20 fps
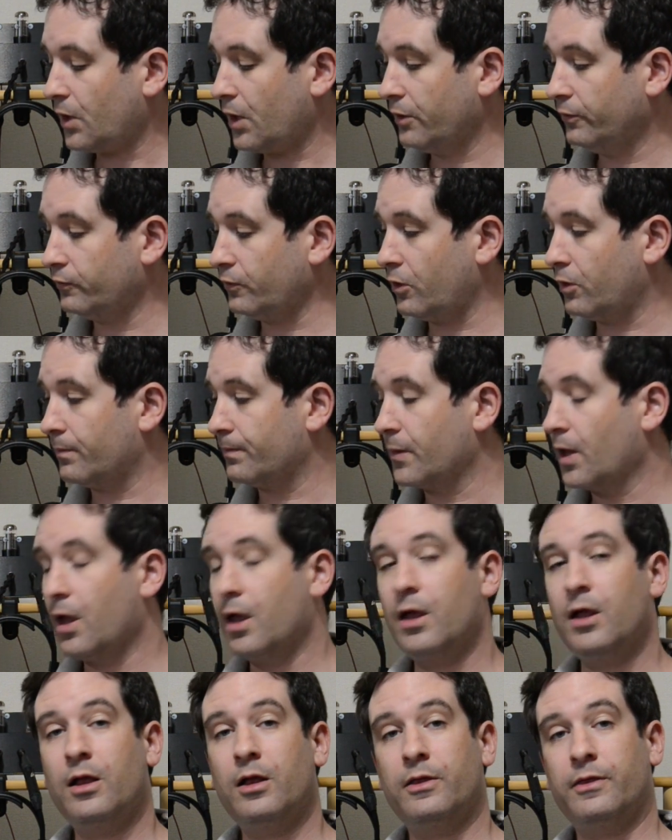So
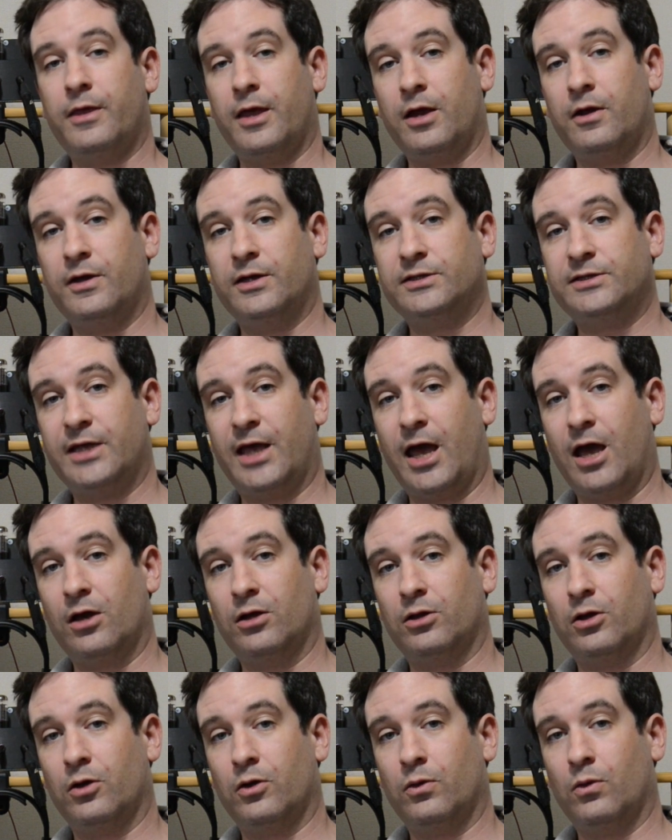there is the
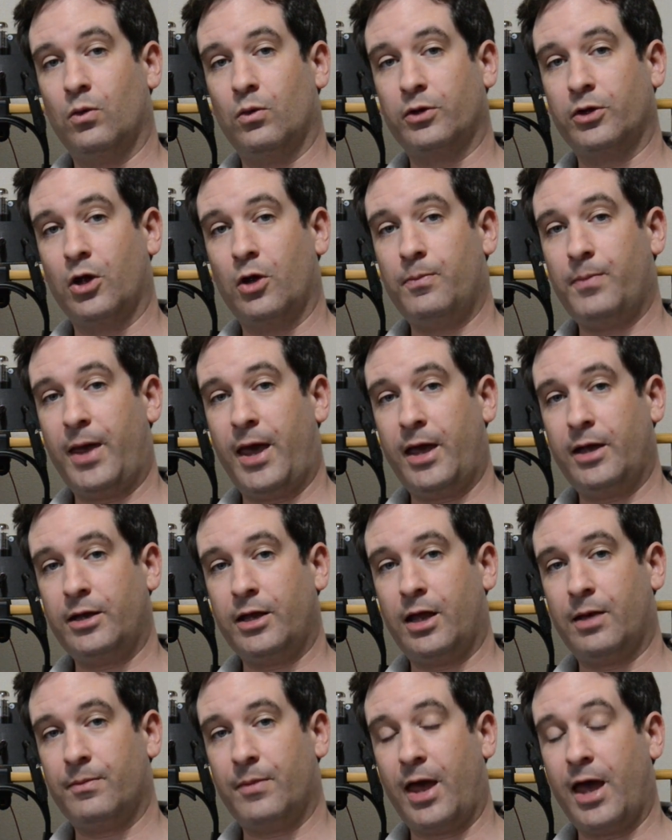ALO Audio
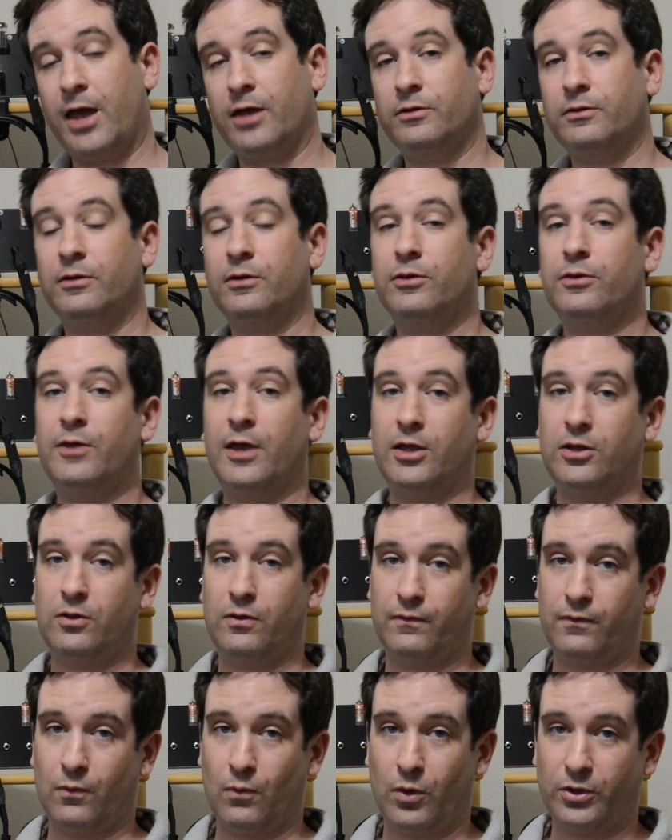PanAm, and thank you
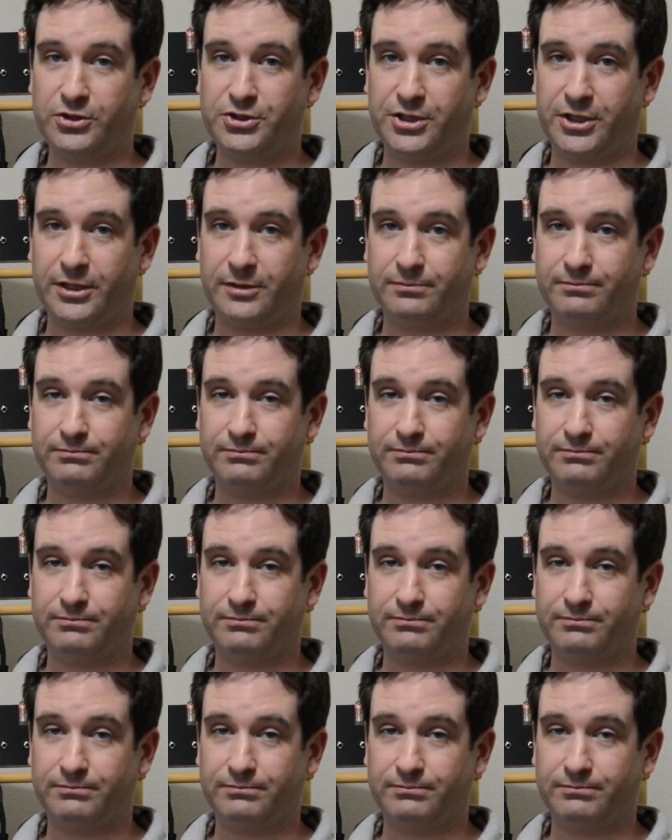for watching.